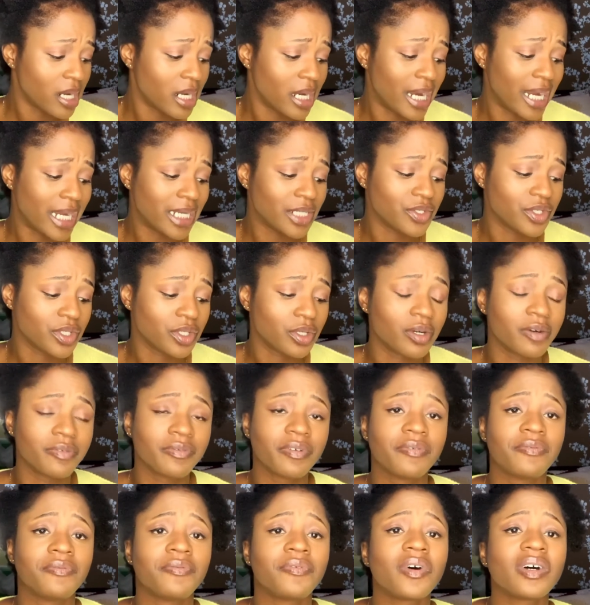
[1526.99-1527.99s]
I drink coffee
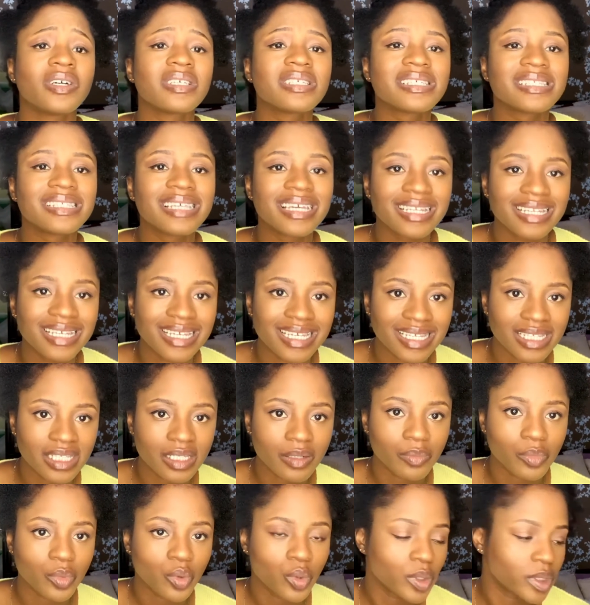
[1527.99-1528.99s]
first thing in the
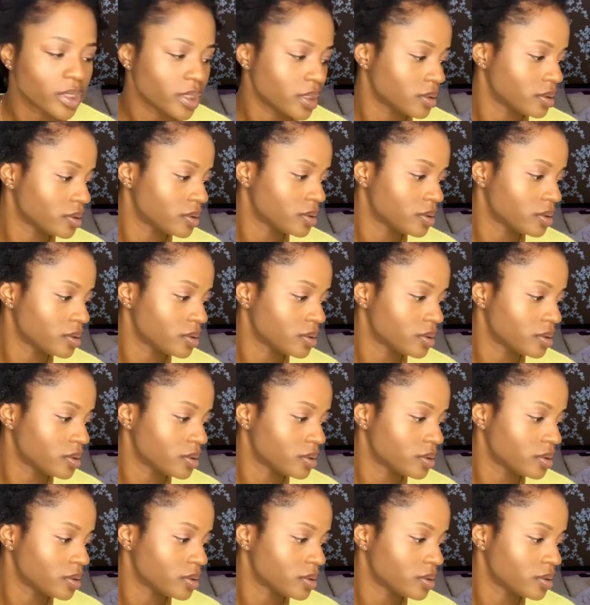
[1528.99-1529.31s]
morning.